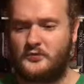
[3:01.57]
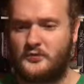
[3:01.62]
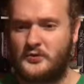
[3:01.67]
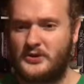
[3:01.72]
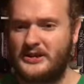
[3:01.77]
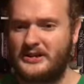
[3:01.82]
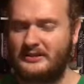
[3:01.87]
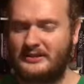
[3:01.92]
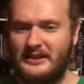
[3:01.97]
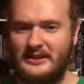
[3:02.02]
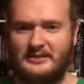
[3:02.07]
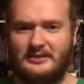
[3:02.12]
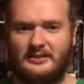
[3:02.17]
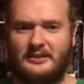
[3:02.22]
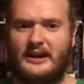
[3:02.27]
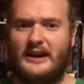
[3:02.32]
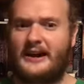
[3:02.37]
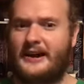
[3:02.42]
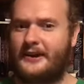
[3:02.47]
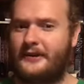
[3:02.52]
really
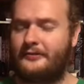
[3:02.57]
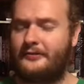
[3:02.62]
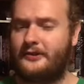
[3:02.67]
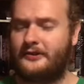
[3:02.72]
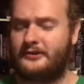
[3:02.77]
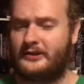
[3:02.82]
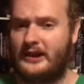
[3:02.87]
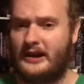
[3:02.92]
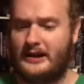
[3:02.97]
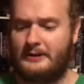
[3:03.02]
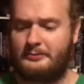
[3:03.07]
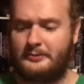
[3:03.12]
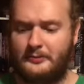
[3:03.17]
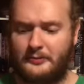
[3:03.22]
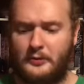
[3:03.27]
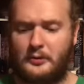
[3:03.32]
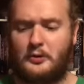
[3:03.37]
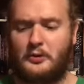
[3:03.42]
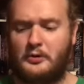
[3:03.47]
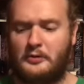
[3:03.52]
like the type of
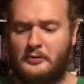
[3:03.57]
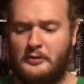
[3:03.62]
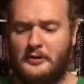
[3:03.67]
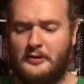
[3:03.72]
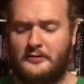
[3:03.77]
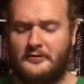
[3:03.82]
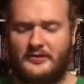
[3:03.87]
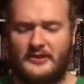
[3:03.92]
horror